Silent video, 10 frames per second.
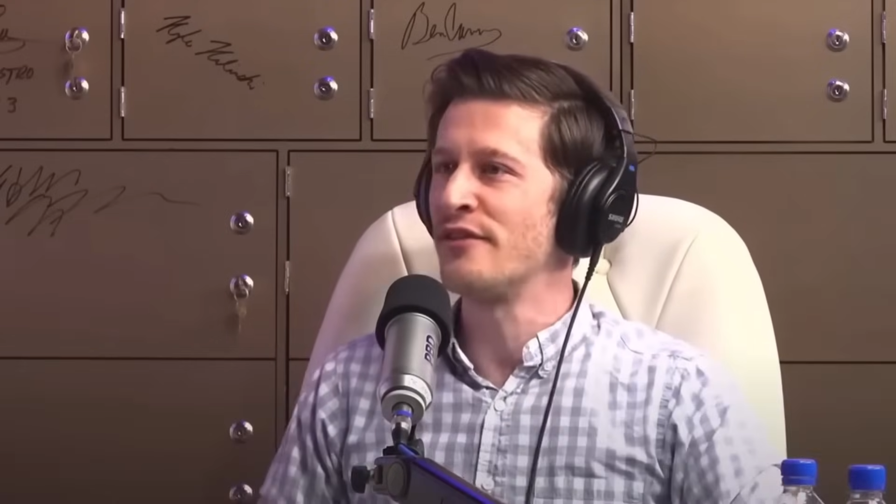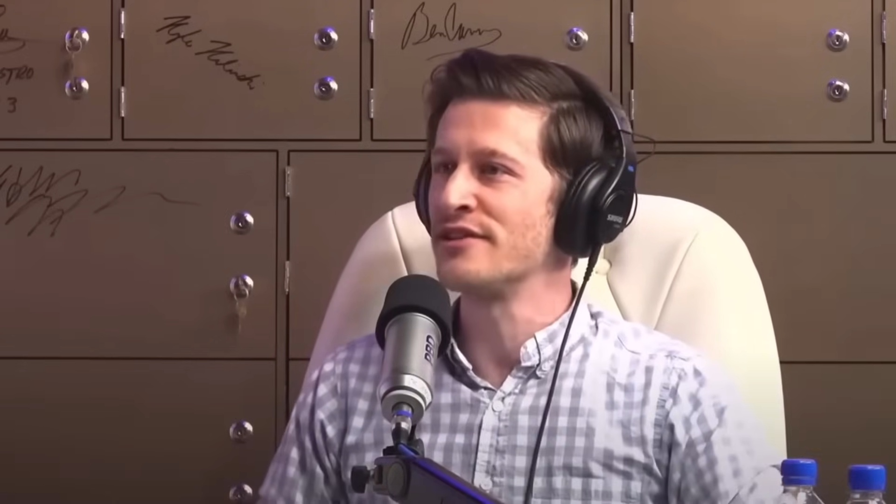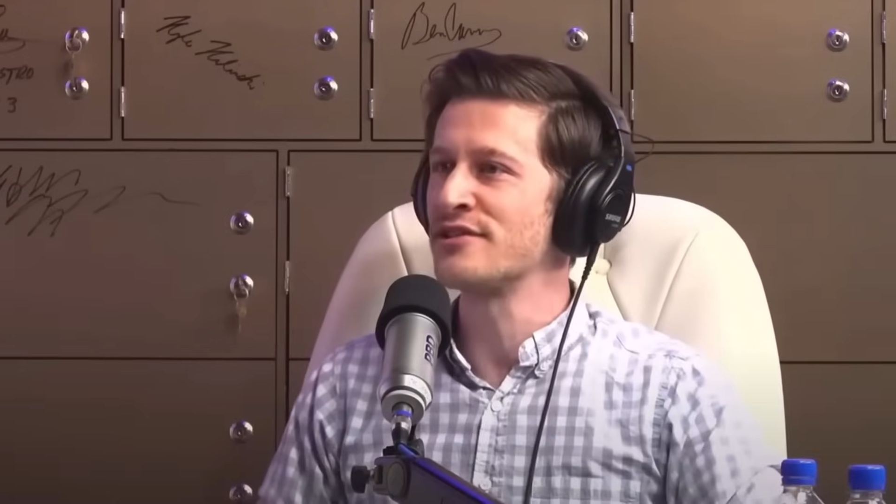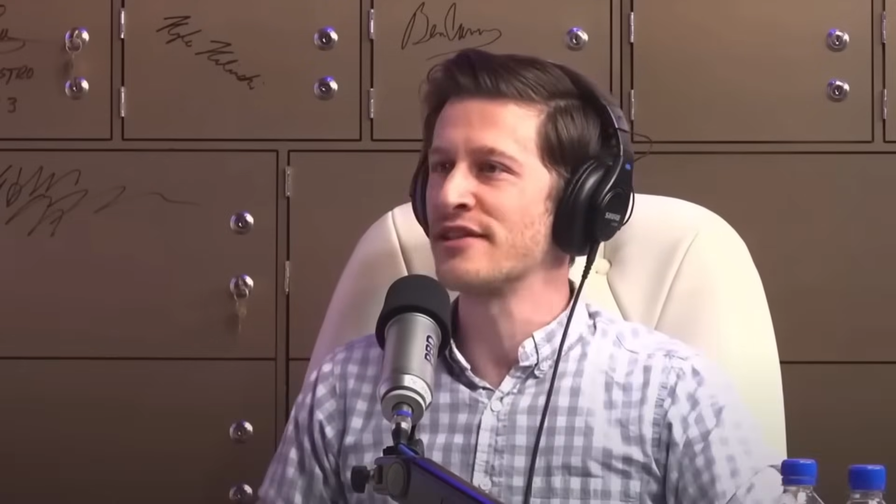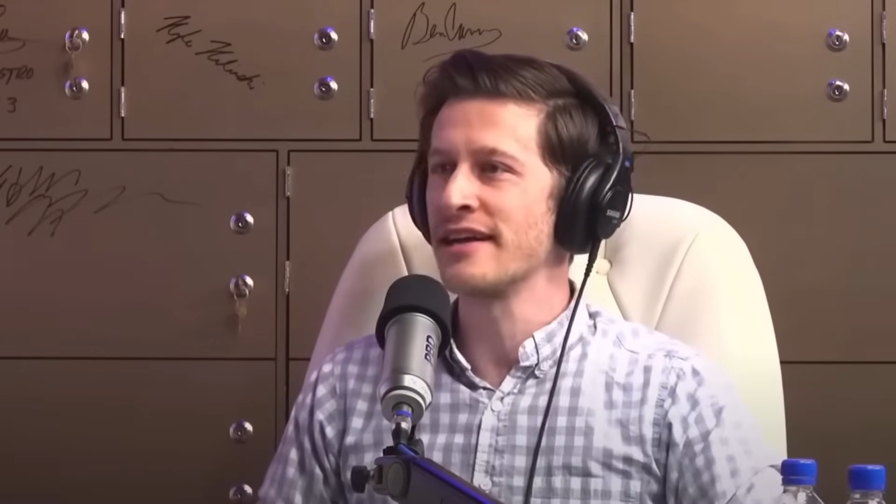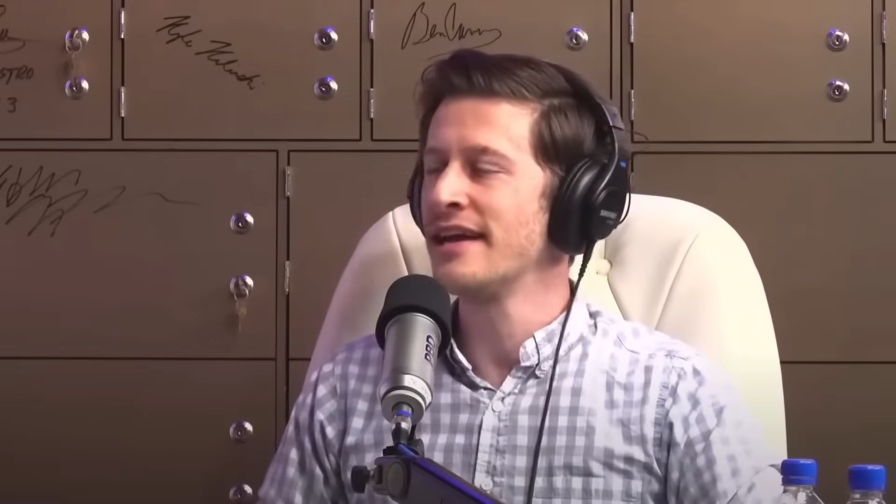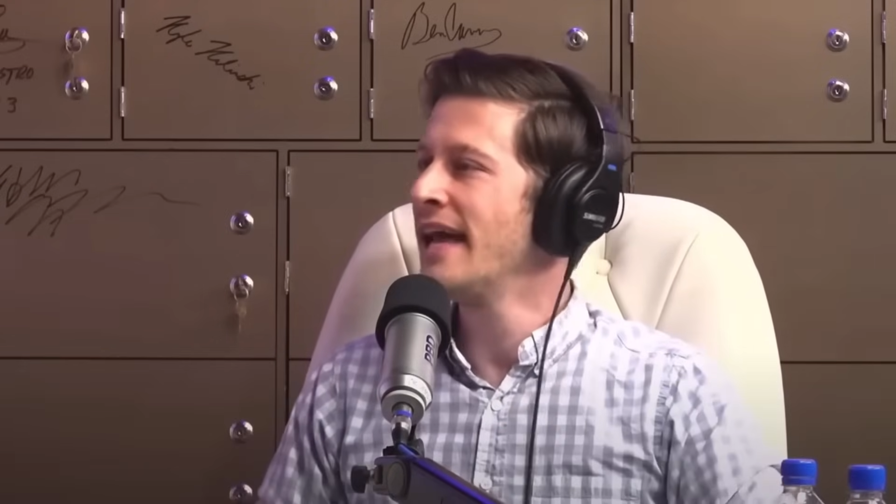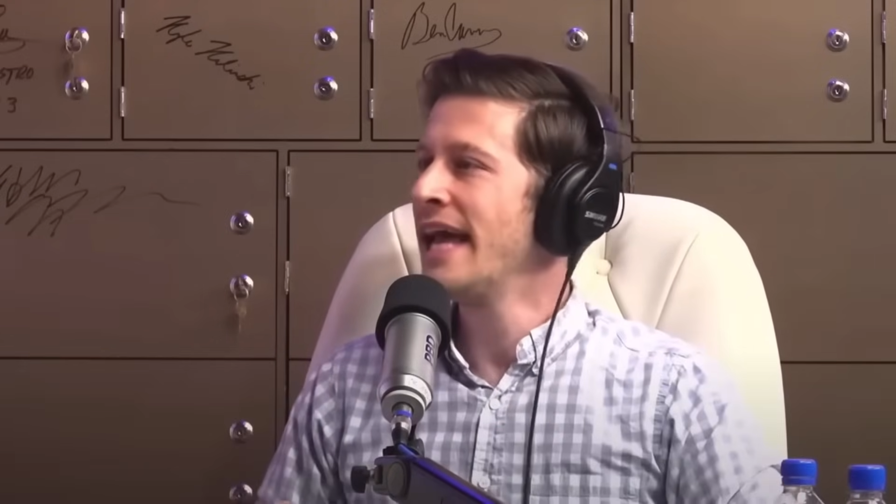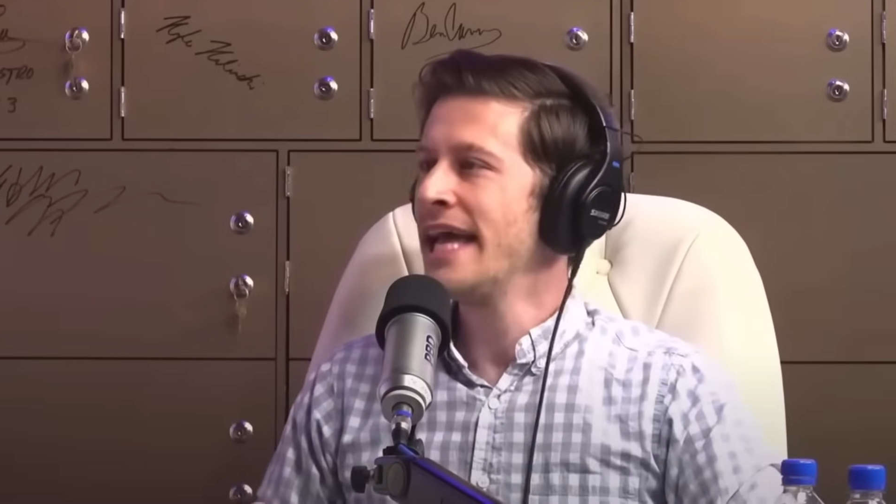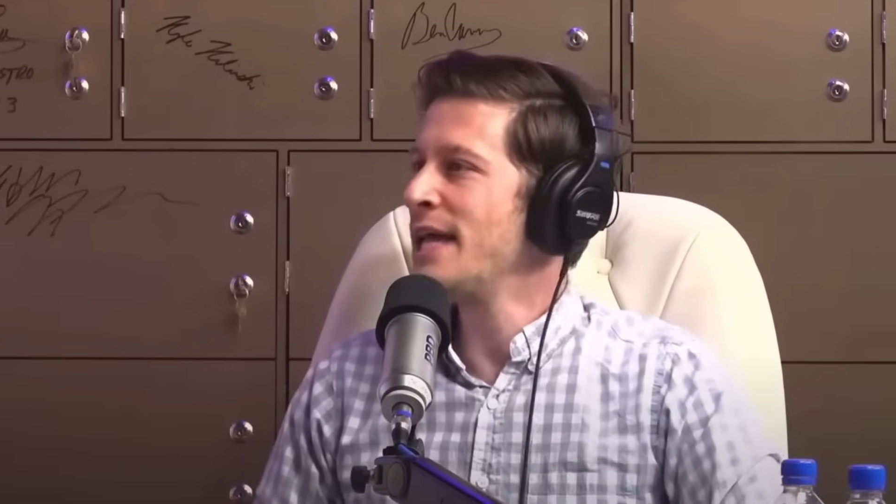this thing,
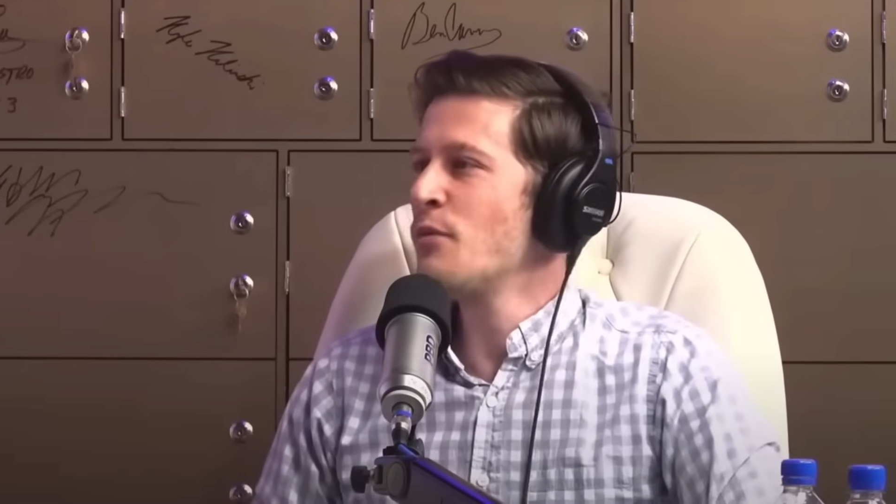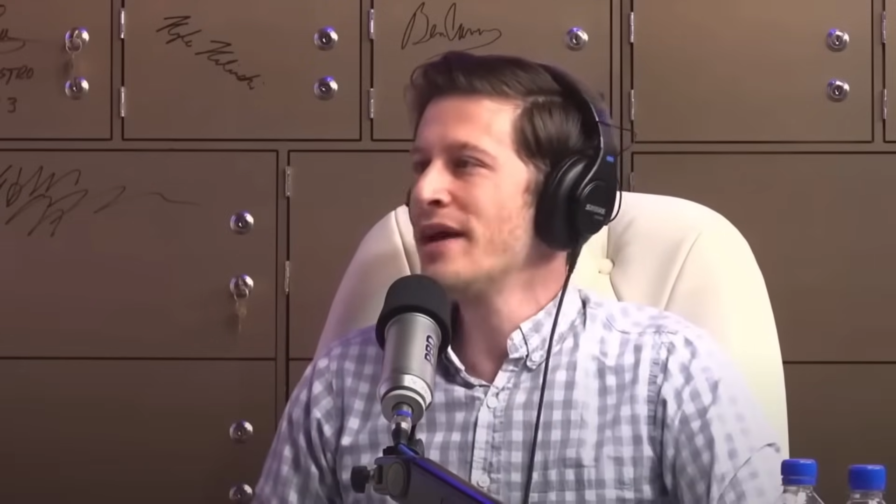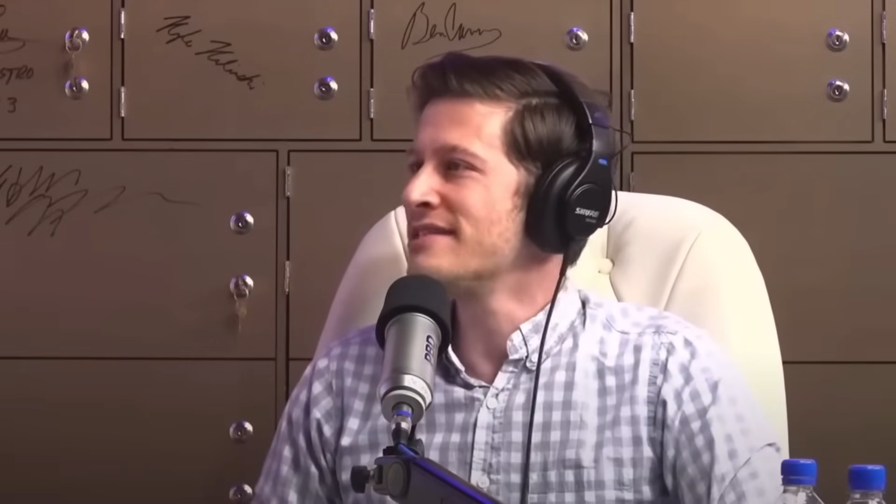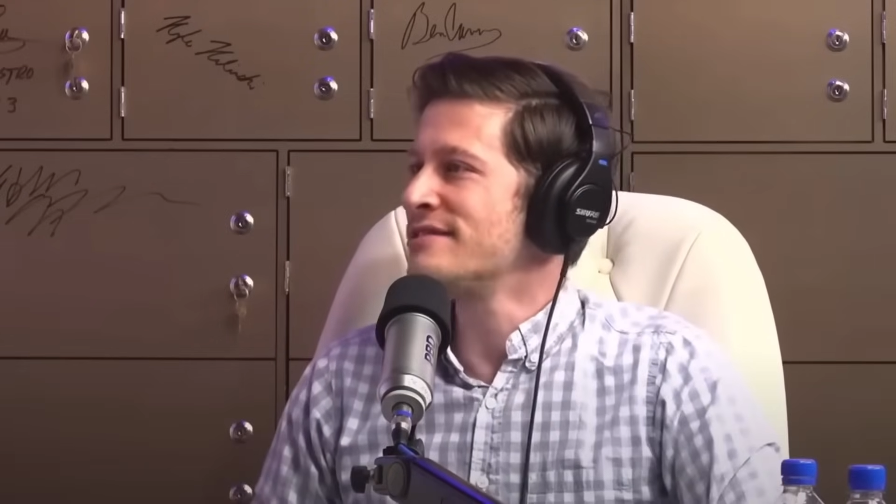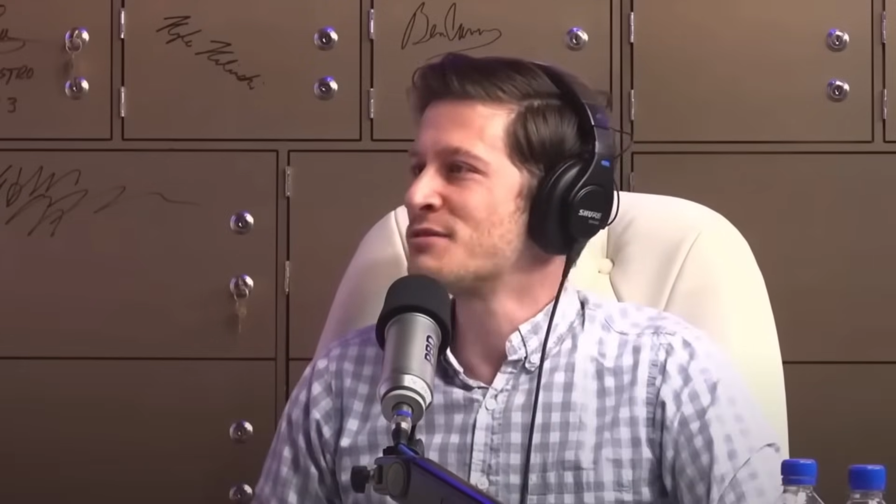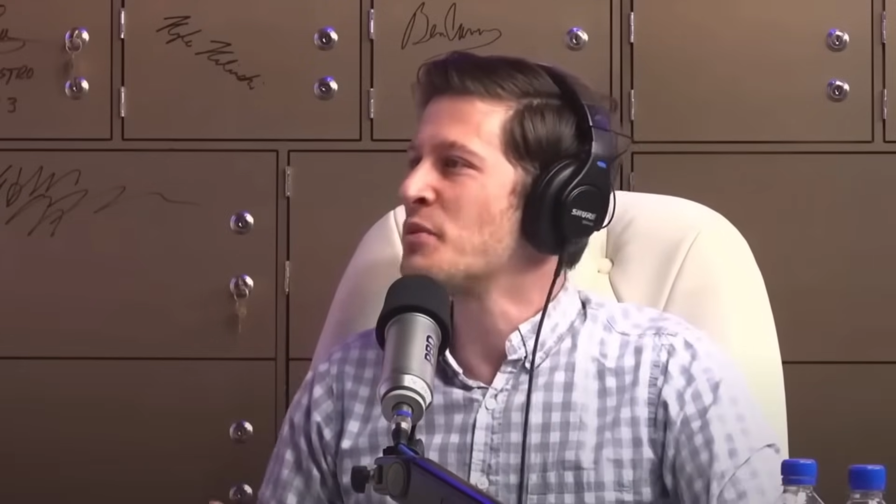he wins.